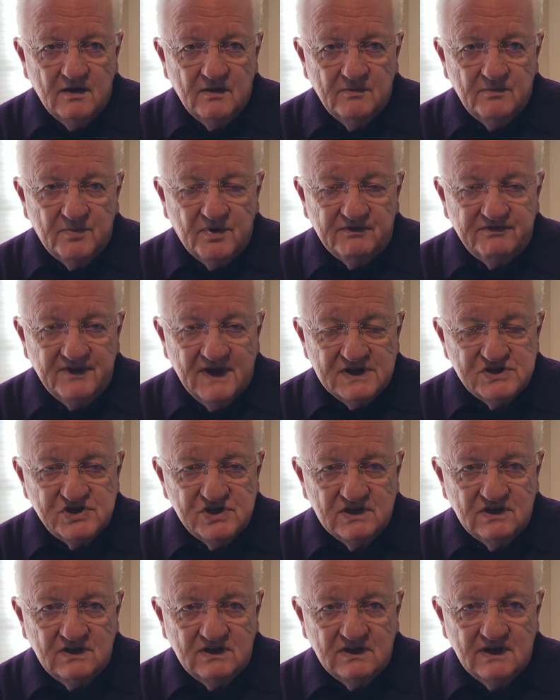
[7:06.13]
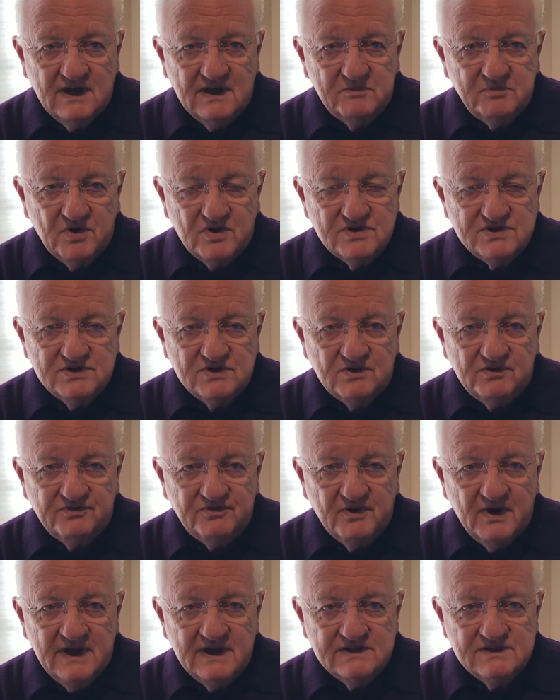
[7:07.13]
professional and personal
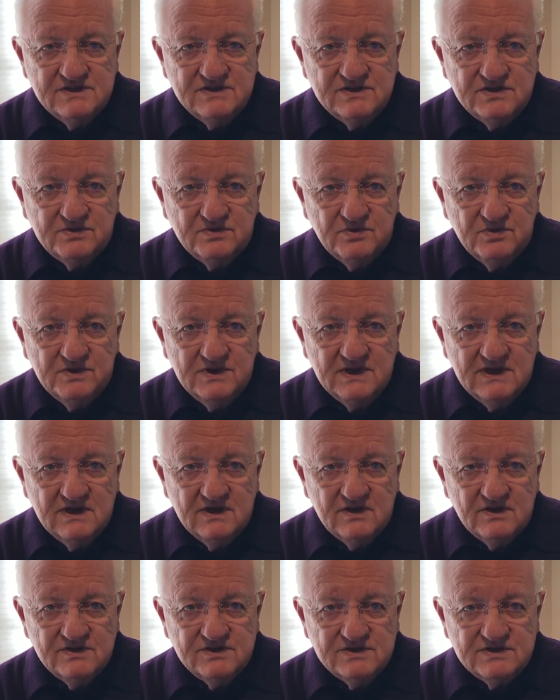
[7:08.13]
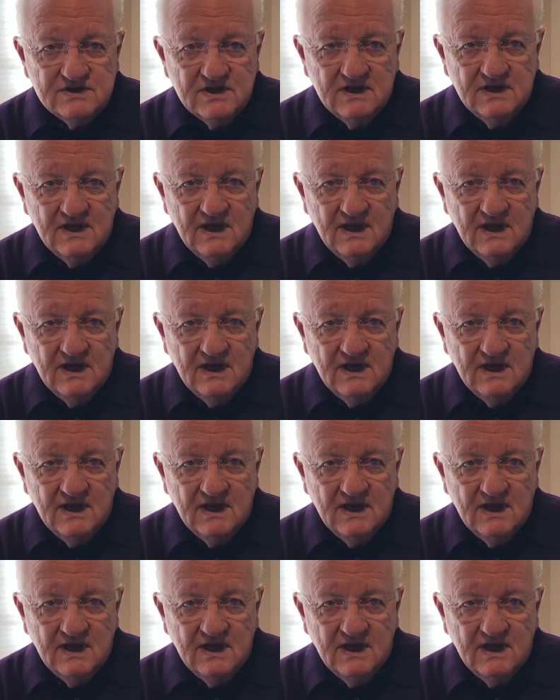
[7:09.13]
friends through the years